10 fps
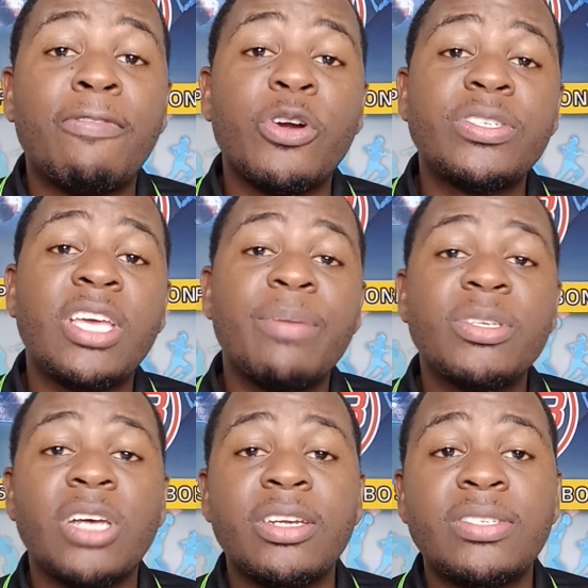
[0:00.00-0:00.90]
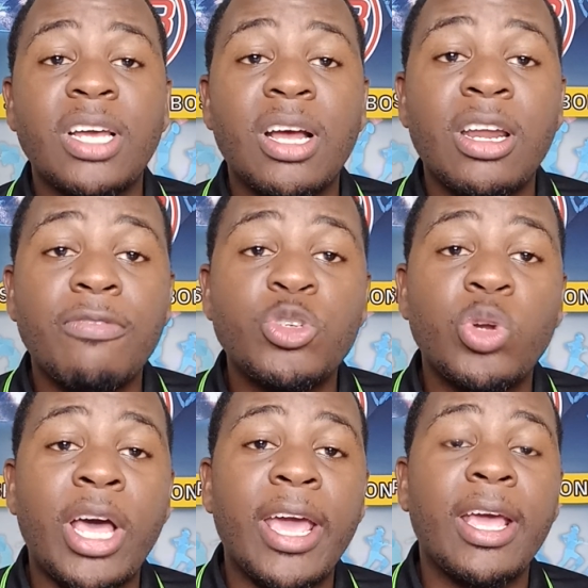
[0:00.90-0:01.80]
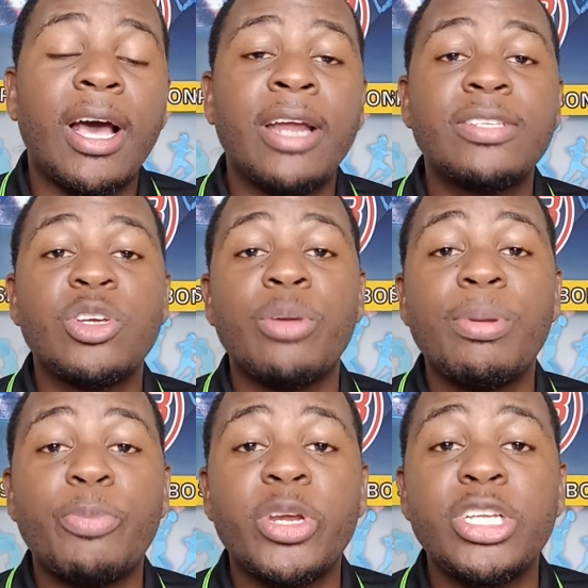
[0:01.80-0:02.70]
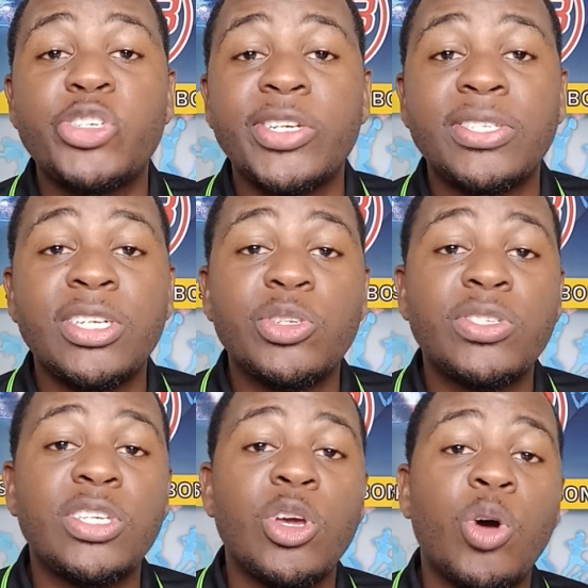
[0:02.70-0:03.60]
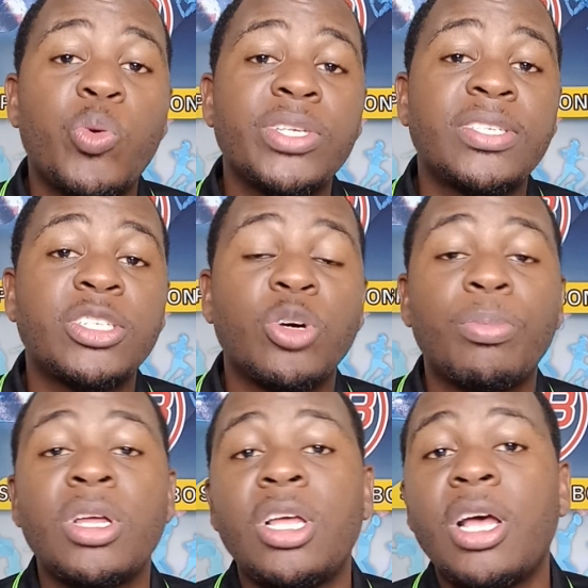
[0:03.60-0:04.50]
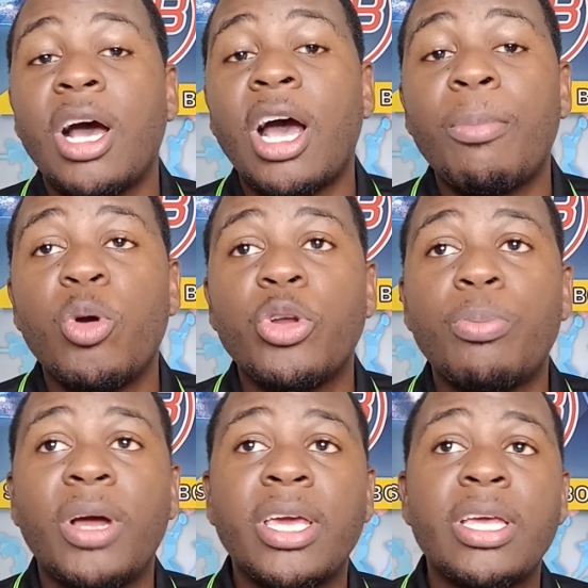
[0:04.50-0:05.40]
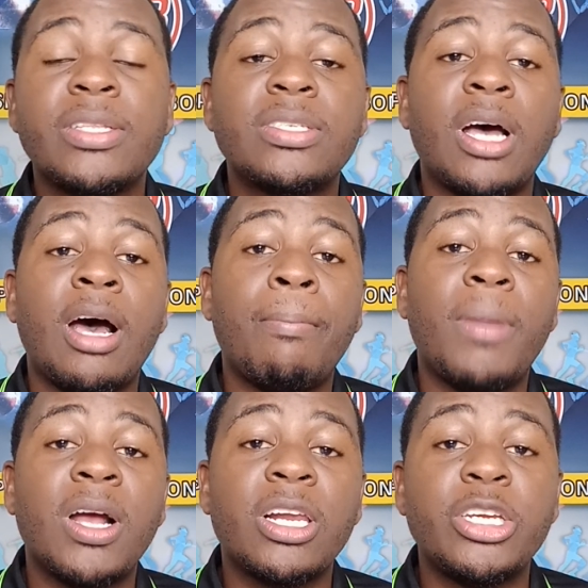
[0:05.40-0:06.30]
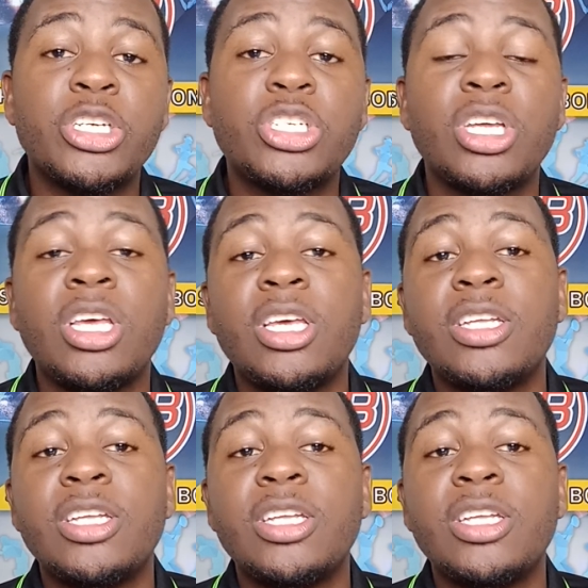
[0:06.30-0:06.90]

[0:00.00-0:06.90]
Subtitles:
first game is on the 2nd of July, and it's going to be pretty interesting to see how we set up going up against Bangladesh.